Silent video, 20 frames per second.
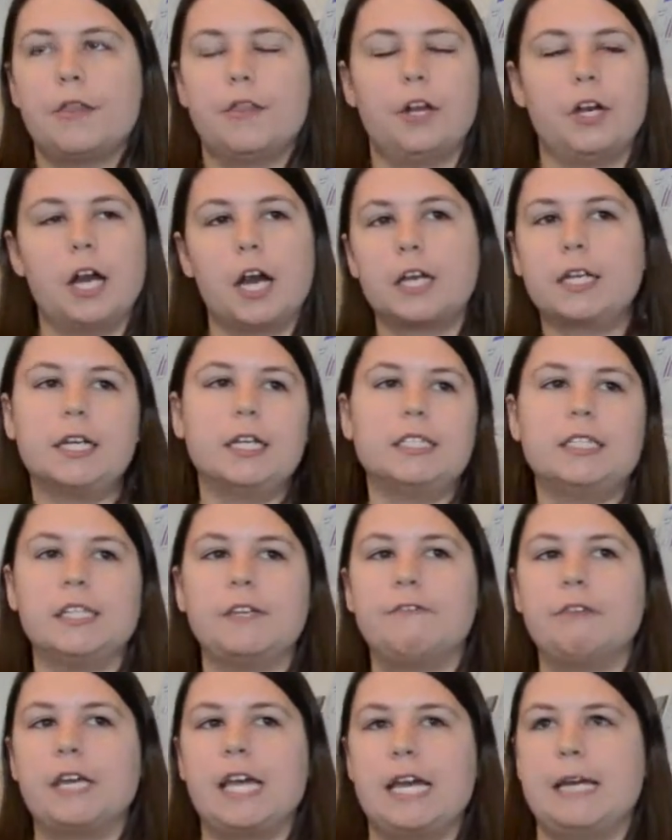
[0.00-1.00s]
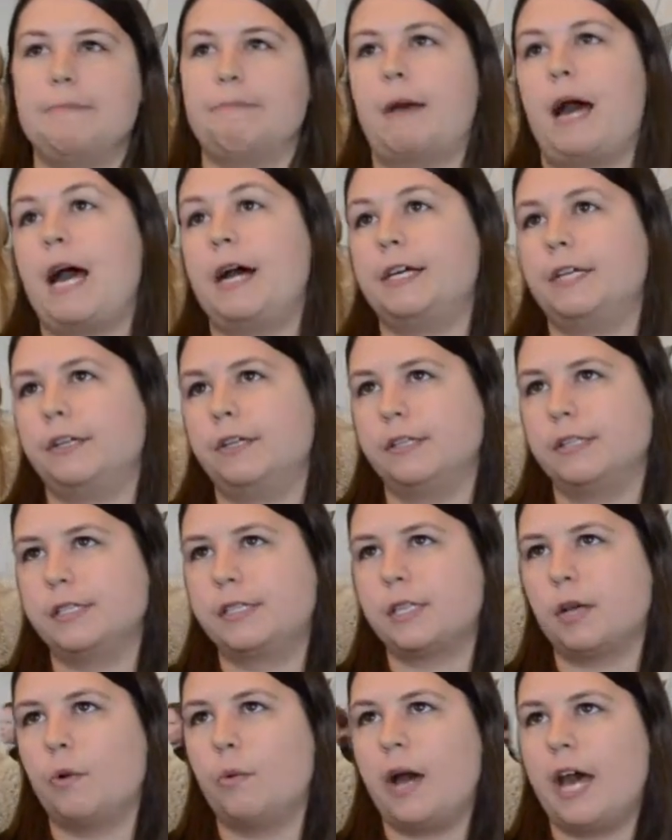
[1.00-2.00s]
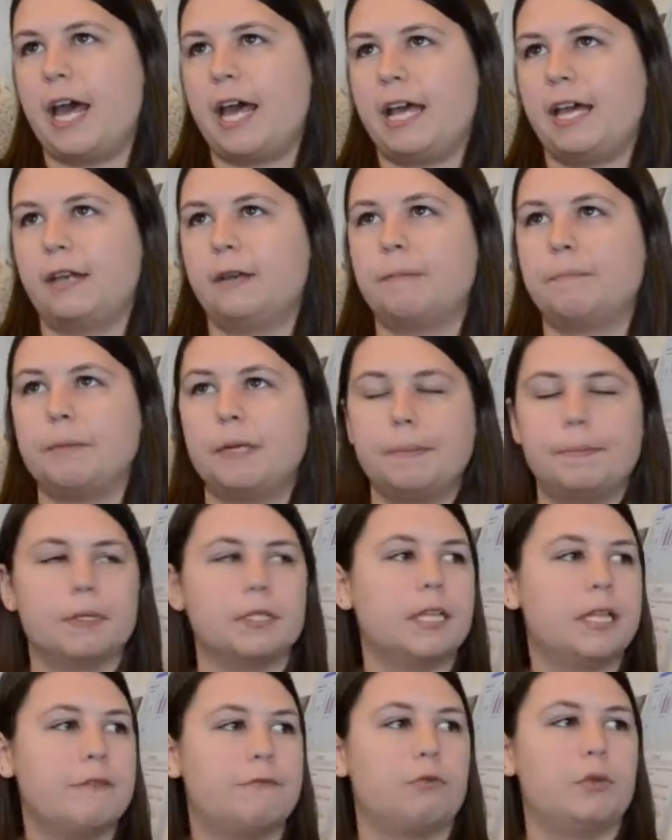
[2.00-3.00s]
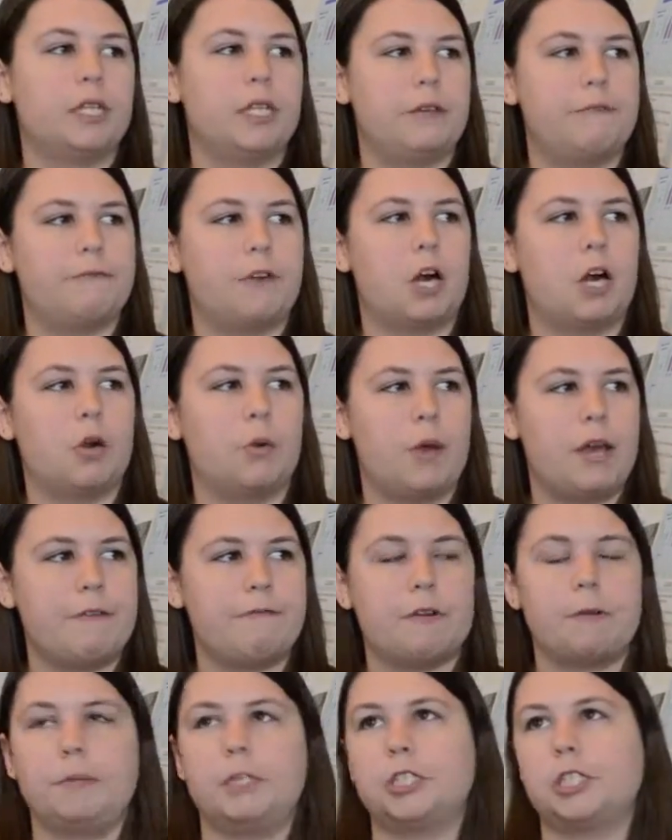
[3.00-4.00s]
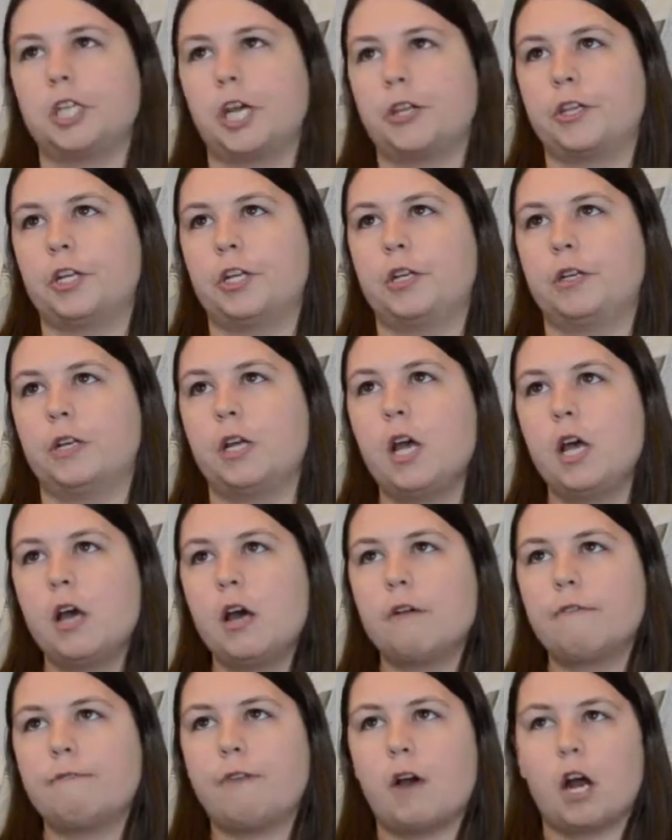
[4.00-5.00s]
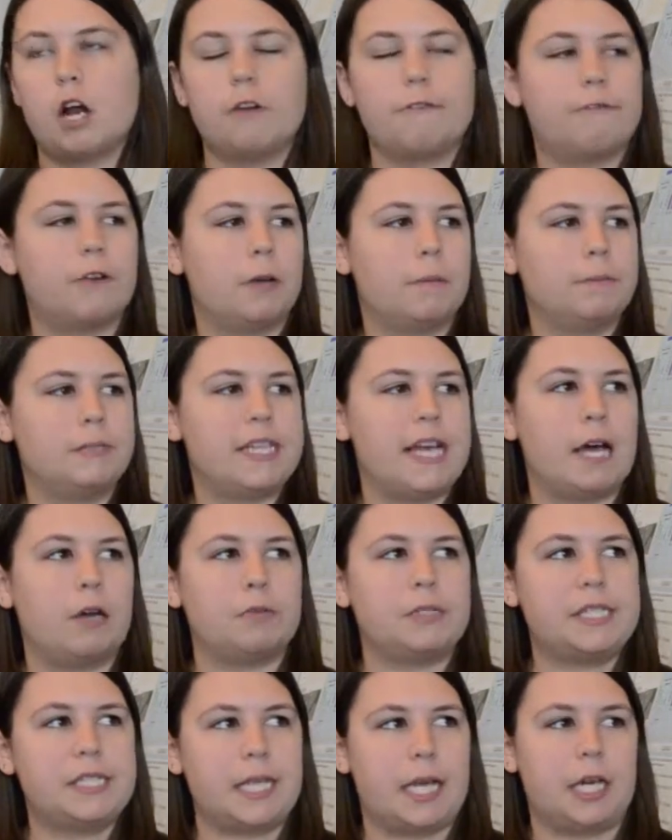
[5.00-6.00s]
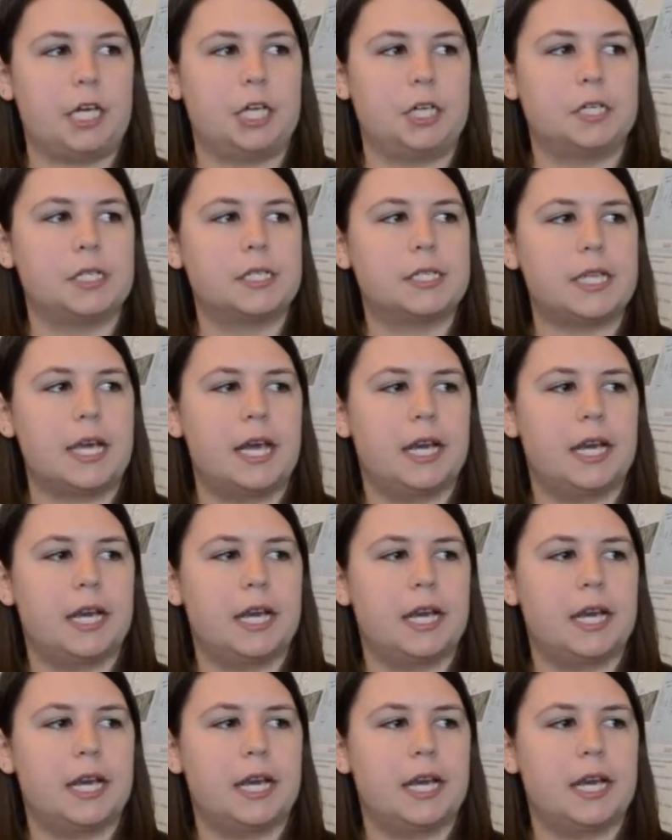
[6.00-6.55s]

They're not going to deviate miles away, and people live really far away from each other and far from town centers.